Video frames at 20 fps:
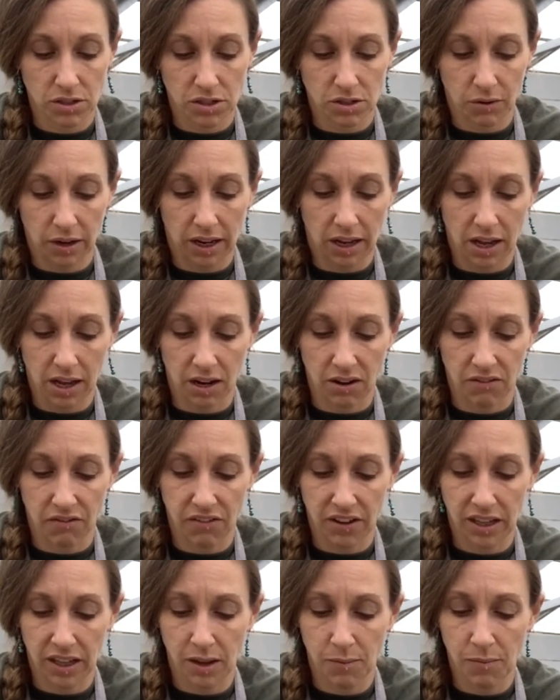So I kind of
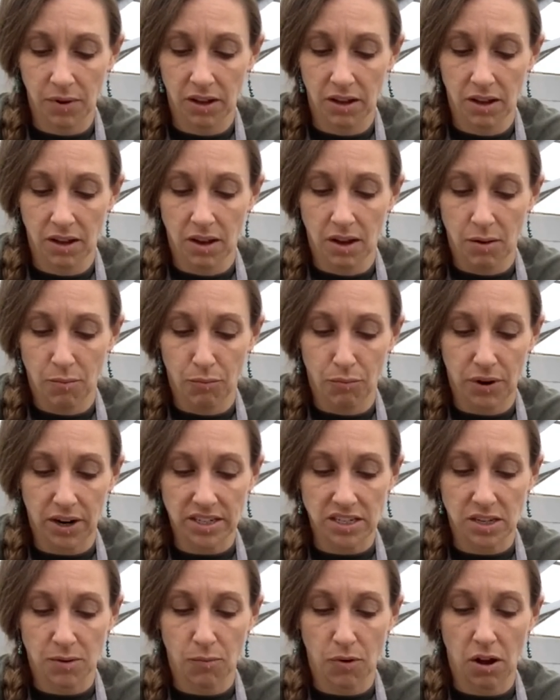fill them,
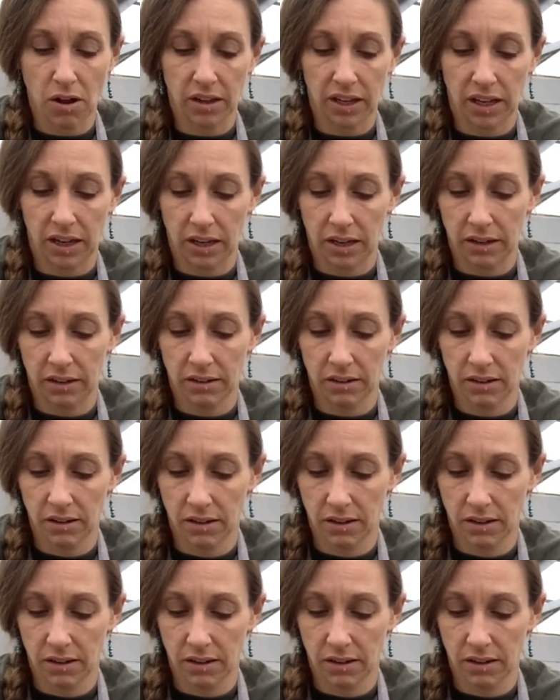press them all in